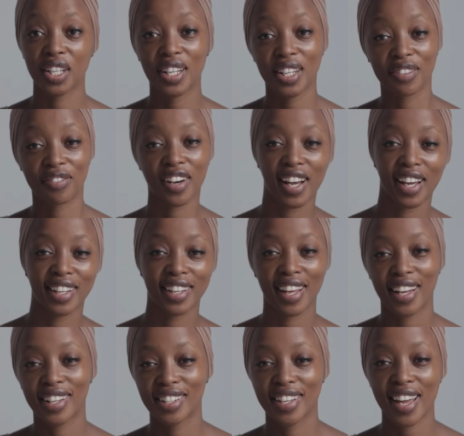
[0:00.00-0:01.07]
signify
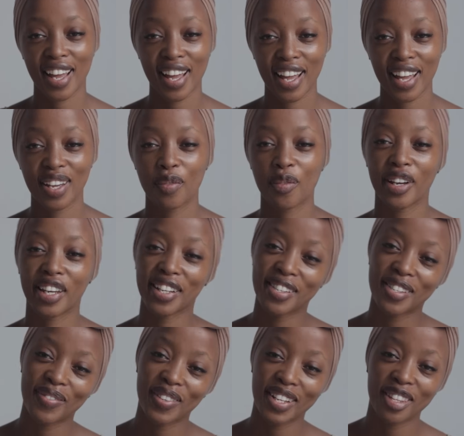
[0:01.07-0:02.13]
that, hey, we
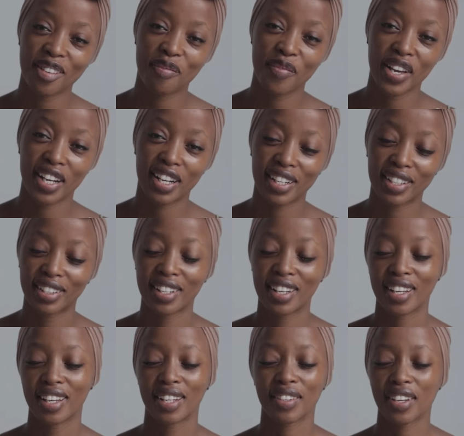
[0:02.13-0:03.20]
can split the bill.
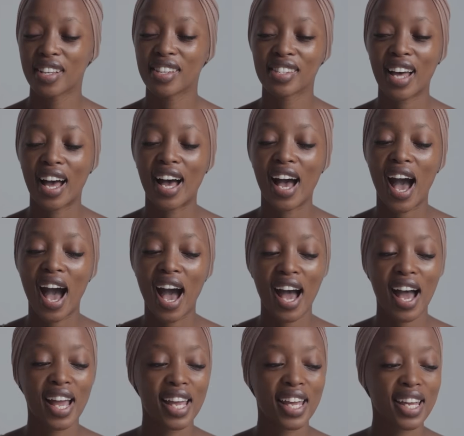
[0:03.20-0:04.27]
Cause
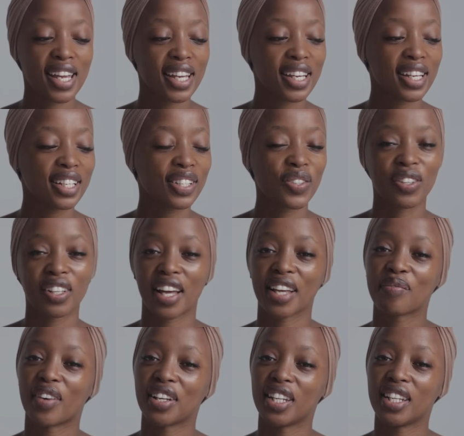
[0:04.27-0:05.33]
I don't
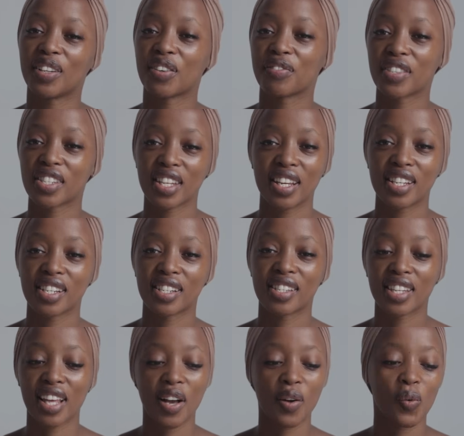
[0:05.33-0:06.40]
like money
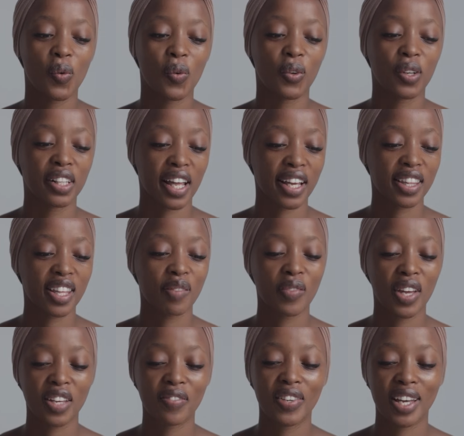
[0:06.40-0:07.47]
conversations at all. Like they
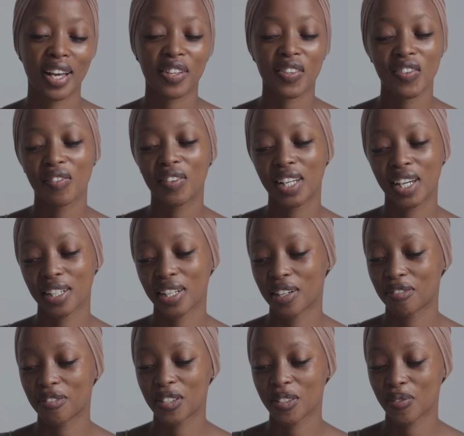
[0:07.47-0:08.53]
make me extremely
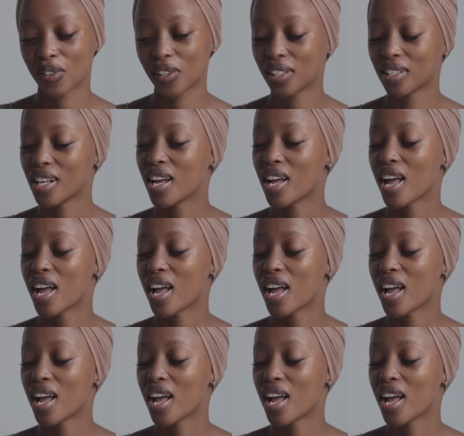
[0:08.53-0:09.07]
uncomfortable.